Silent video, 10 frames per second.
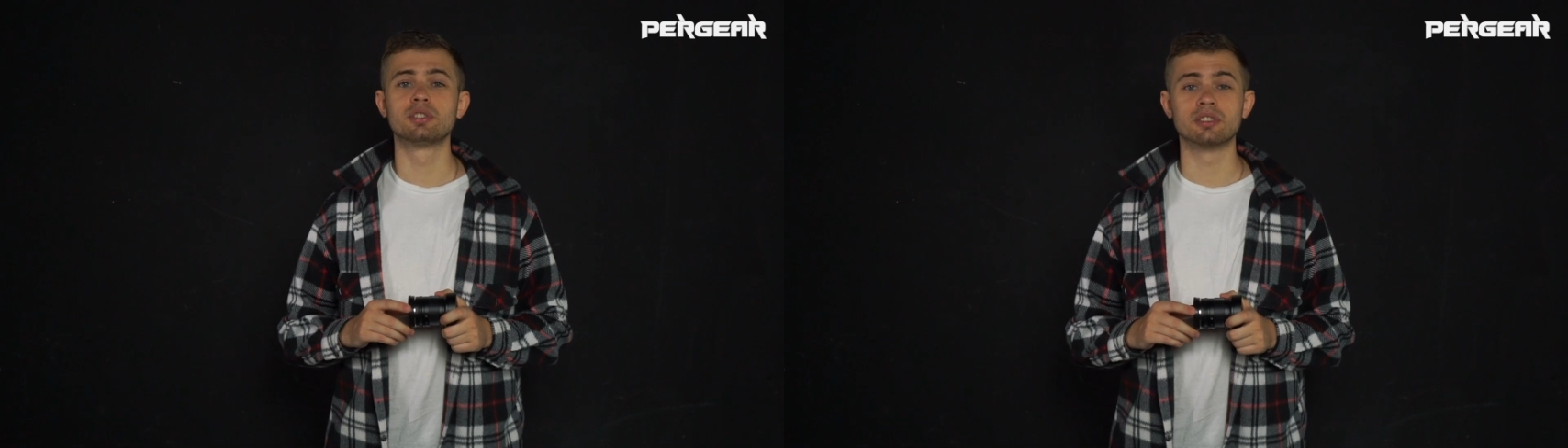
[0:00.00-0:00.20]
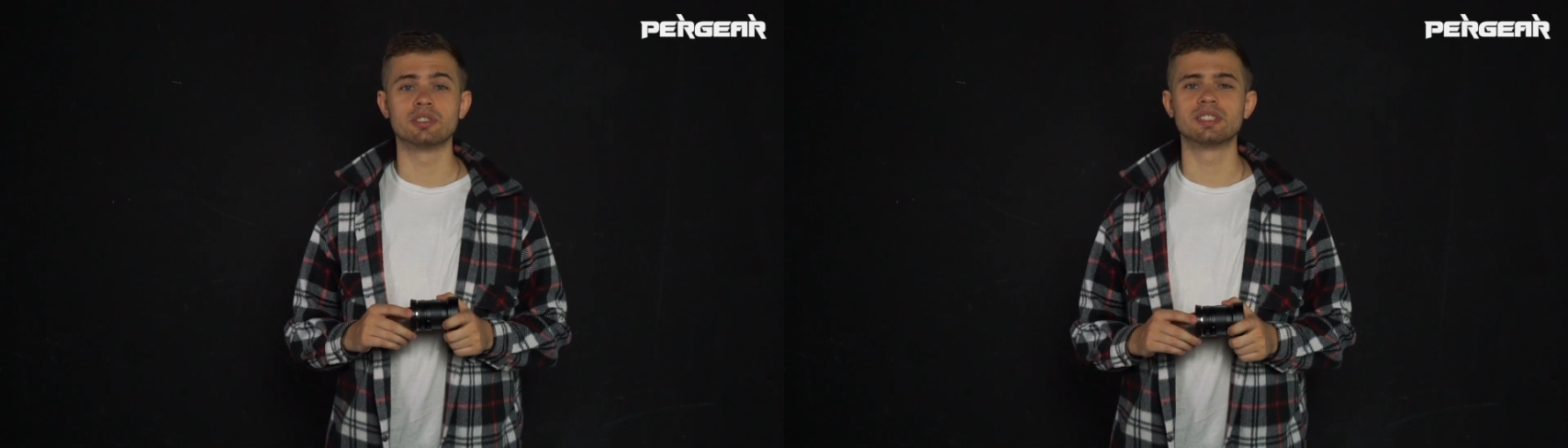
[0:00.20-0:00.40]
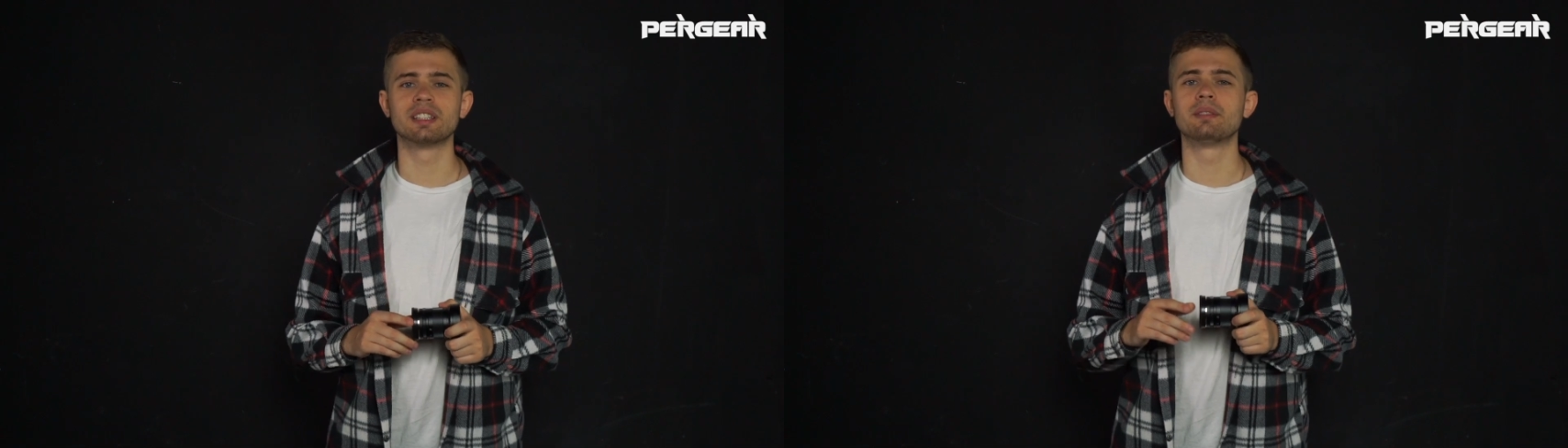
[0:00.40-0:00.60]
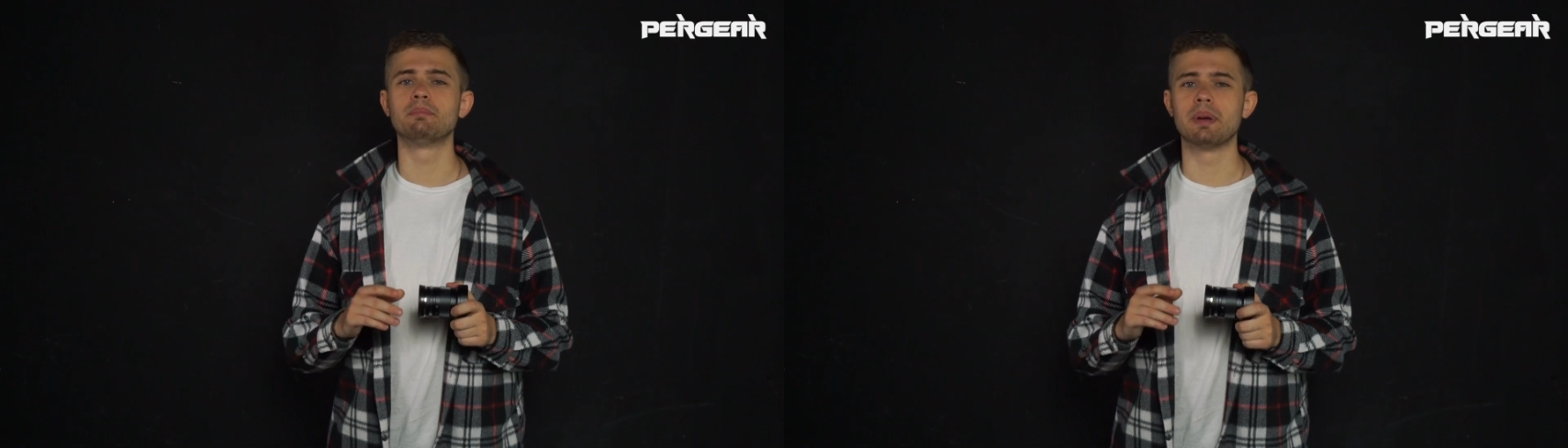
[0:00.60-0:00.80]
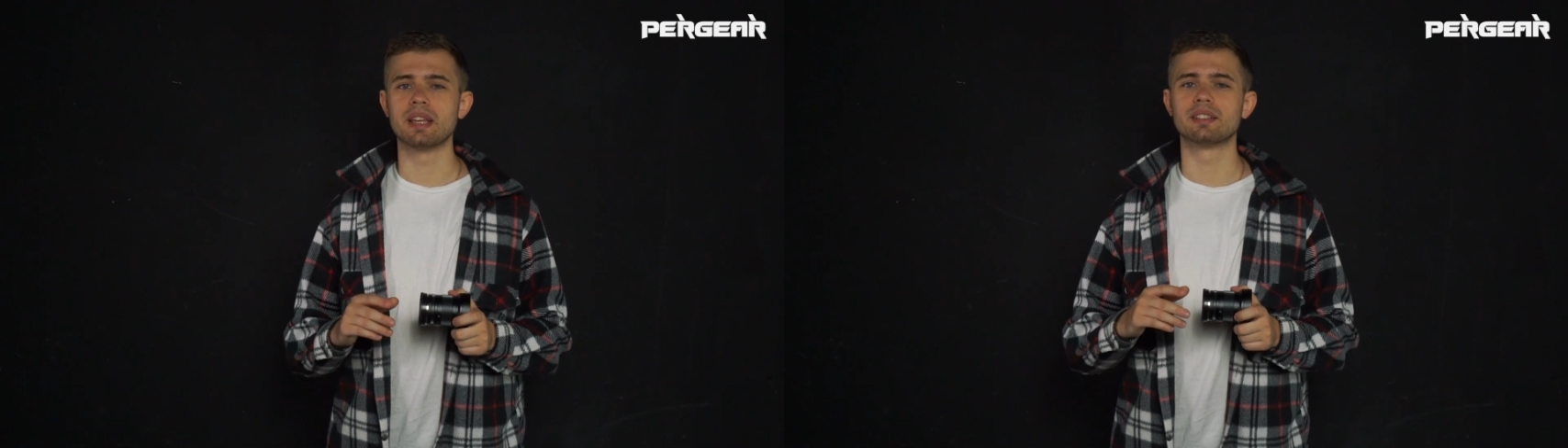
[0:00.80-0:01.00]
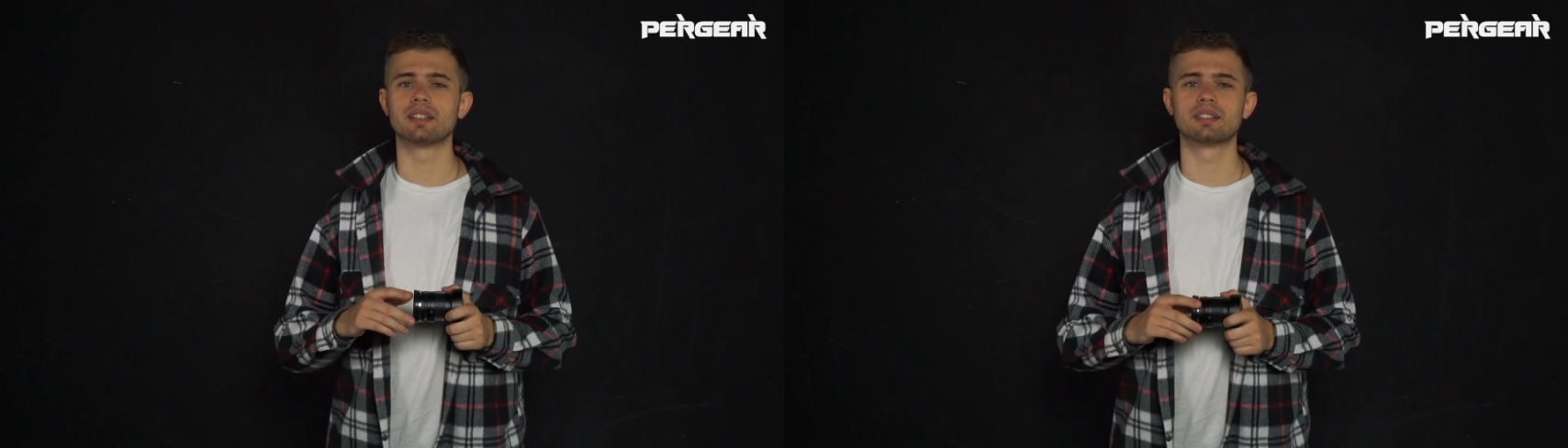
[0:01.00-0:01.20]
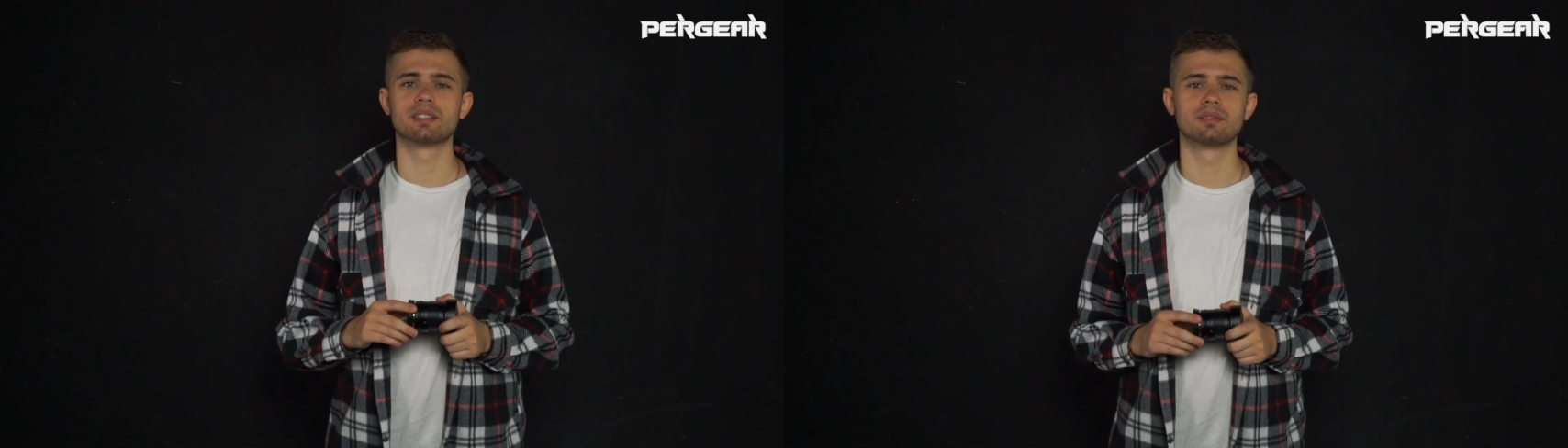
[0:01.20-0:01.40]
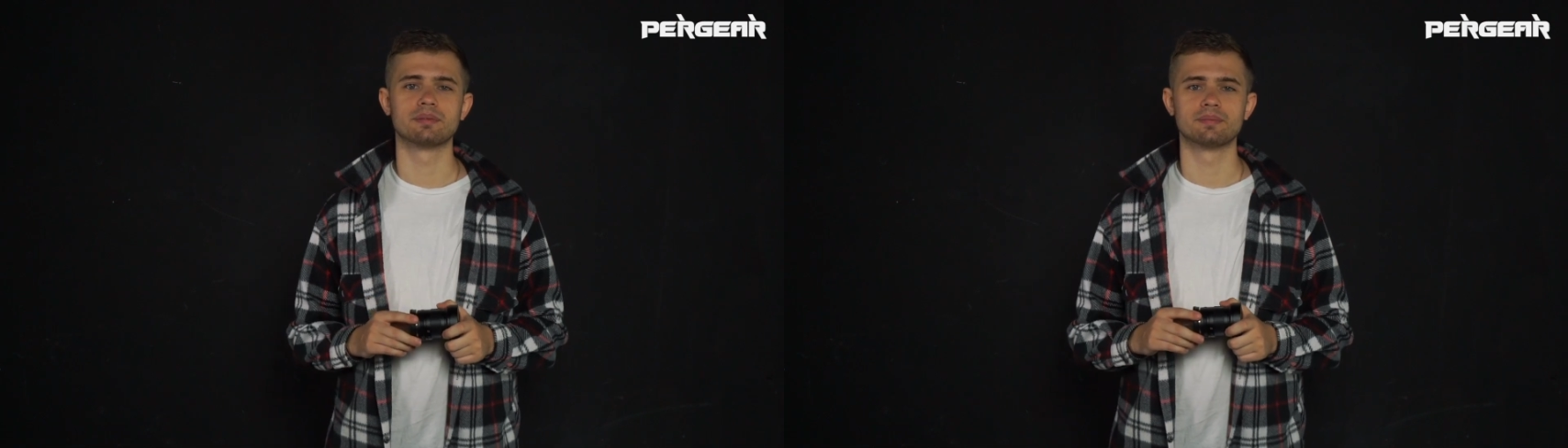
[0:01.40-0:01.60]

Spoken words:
to understand basics.